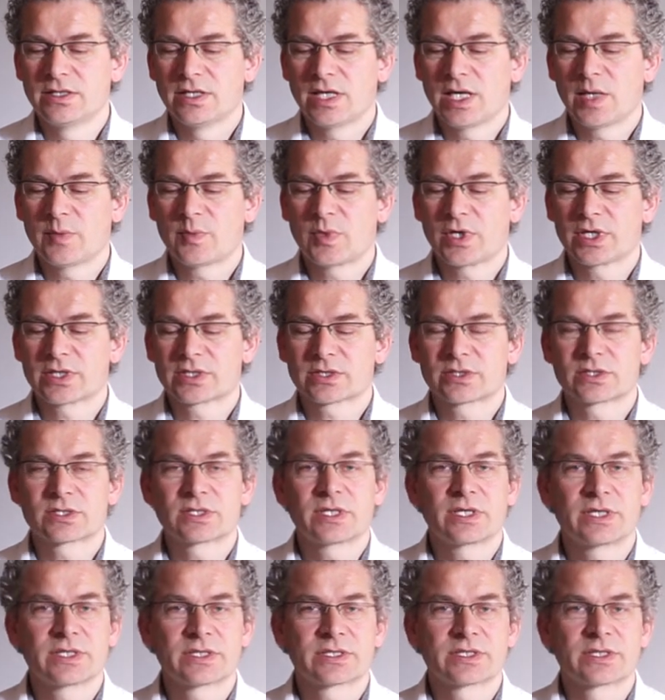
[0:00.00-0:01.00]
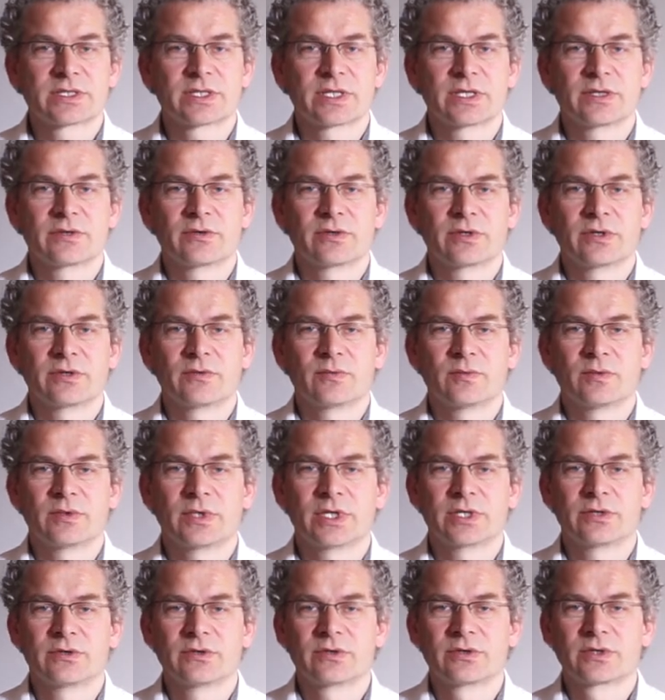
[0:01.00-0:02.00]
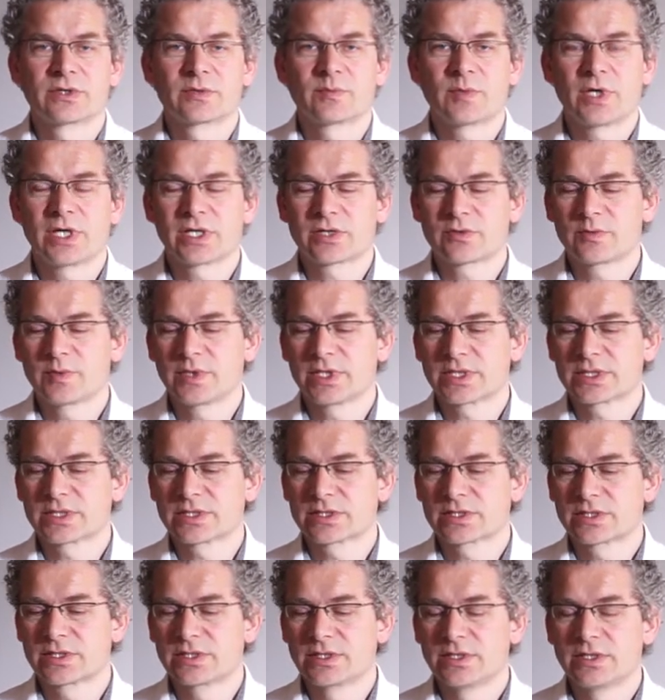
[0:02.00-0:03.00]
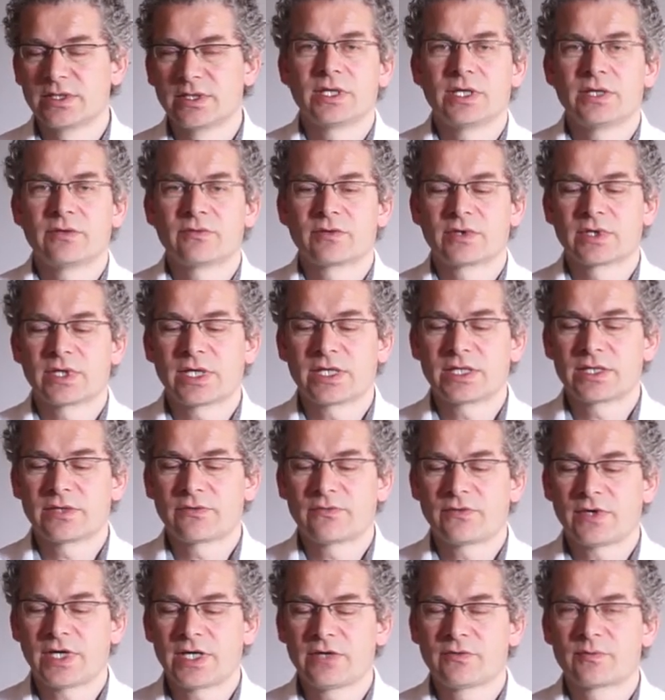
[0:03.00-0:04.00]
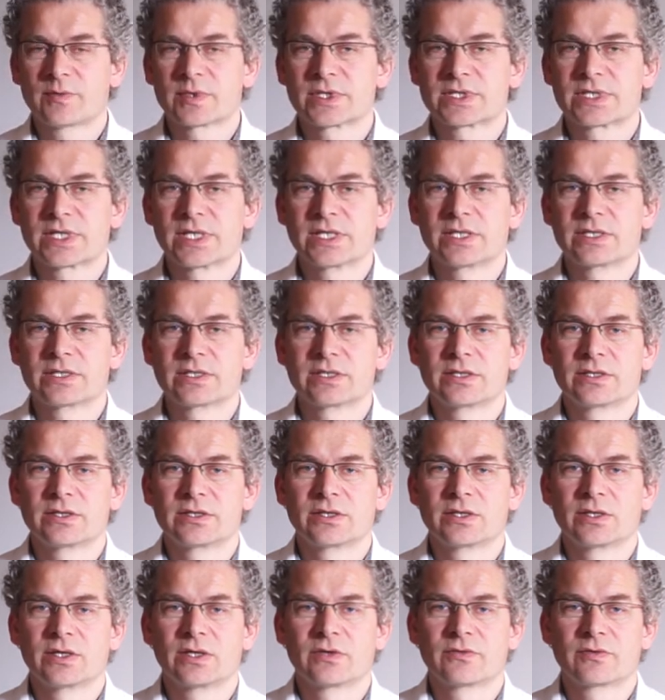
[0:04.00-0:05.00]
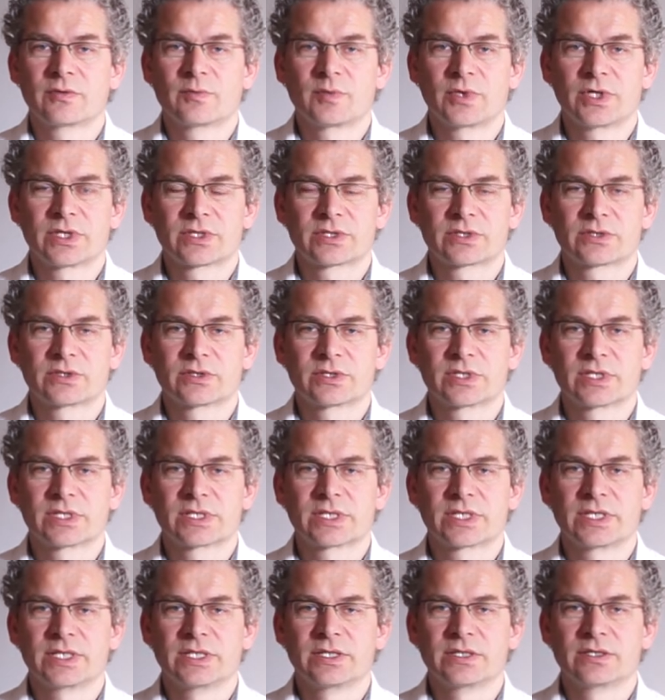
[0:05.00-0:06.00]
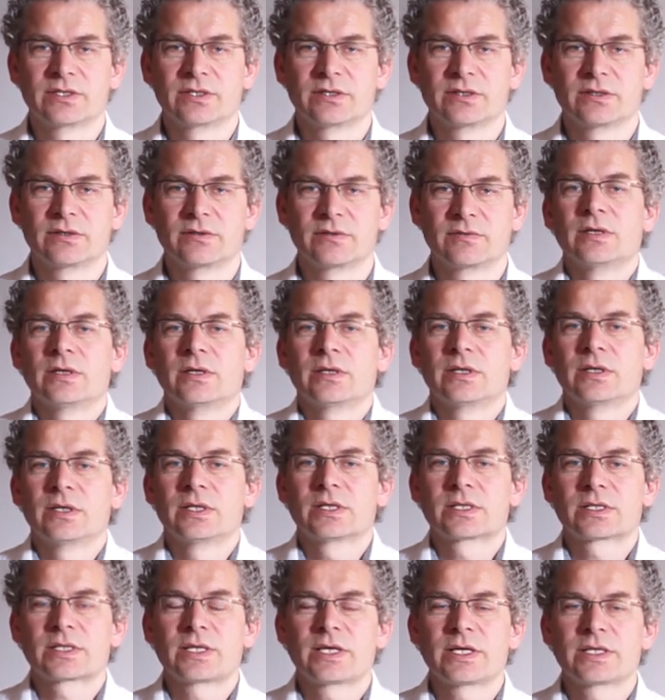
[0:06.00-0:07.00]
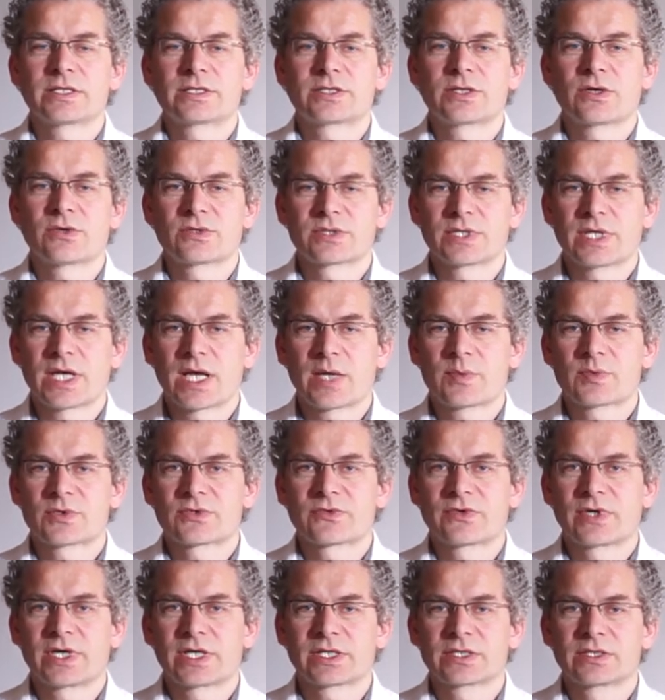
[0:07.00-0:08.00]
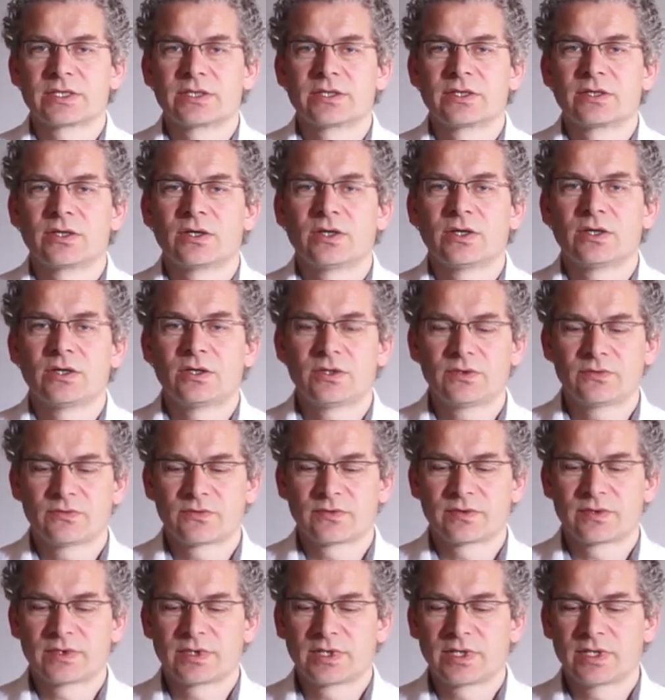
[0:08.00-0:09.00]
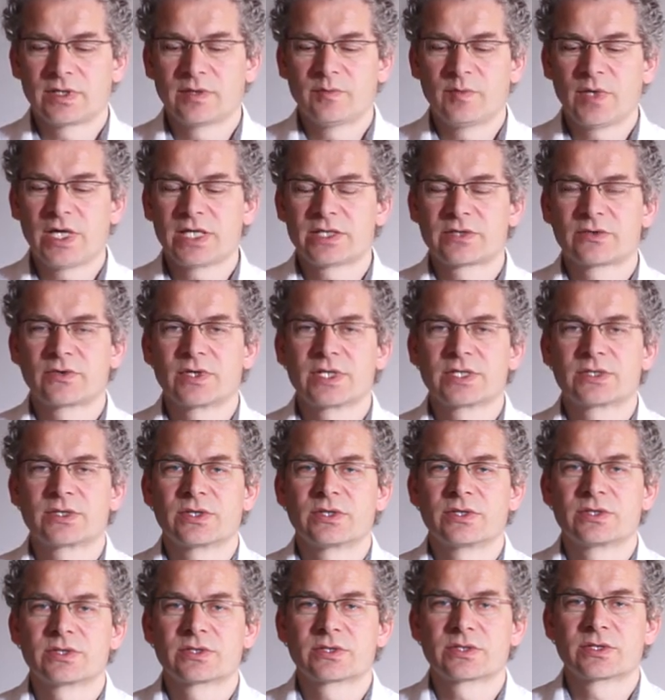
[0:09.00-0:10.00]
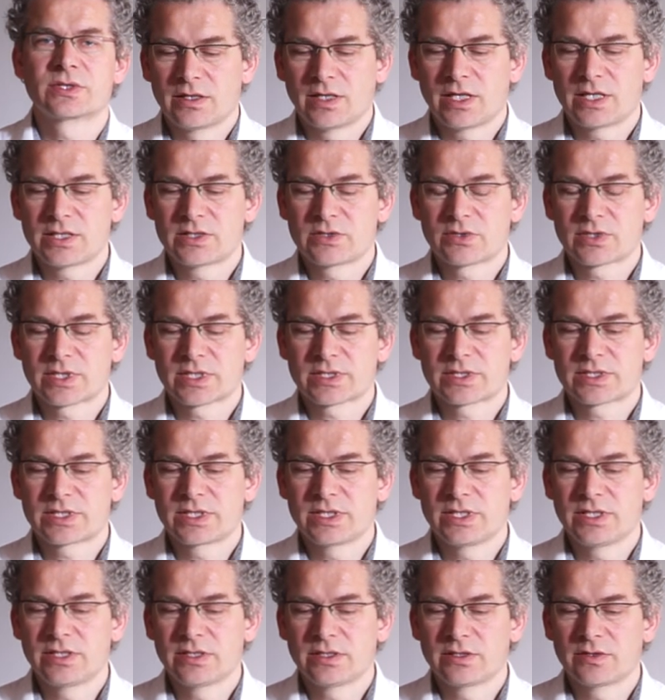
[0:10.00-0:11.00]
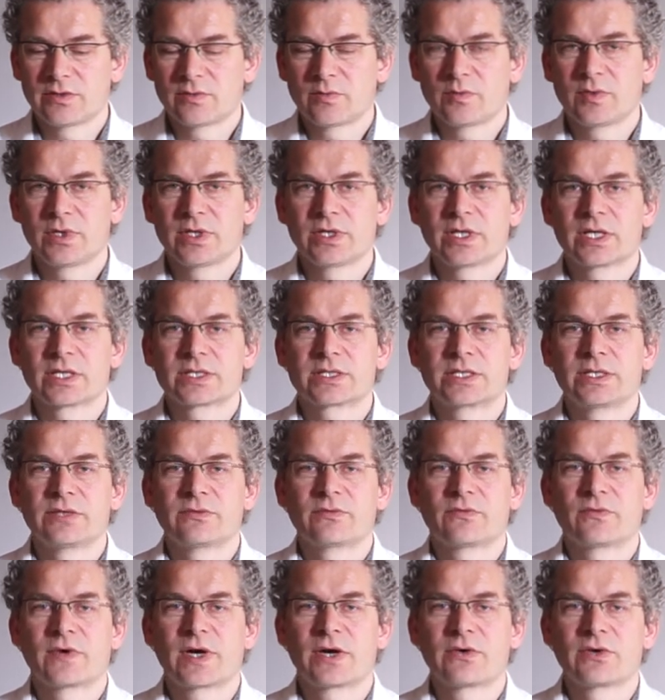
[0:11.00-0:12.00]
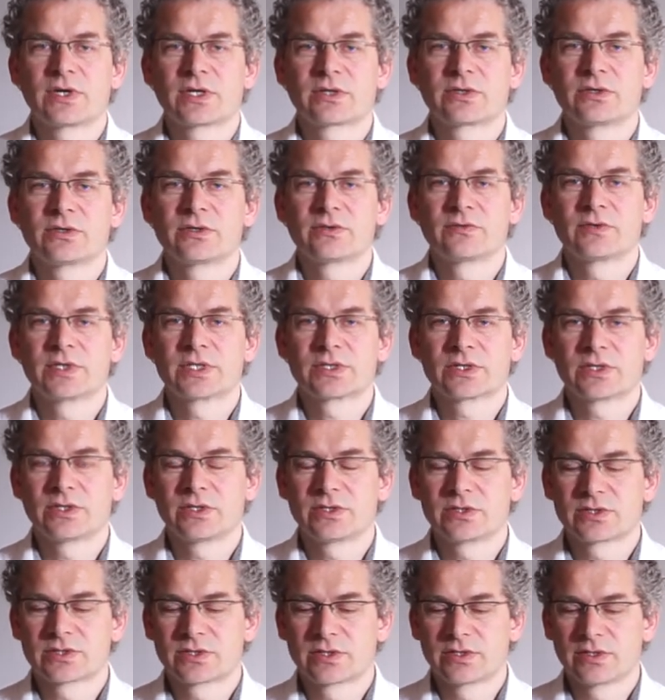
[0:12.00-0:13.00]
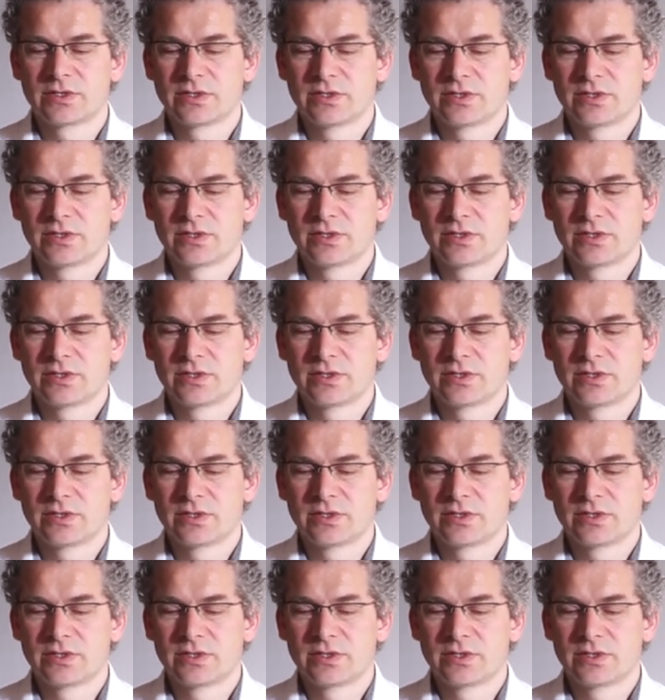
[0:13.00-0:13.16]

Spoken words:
And particles larger than 100 micrometers, even 95% of the particles is cleaned. This slide shows an abstract of the major results. As you can see, we achieve very good results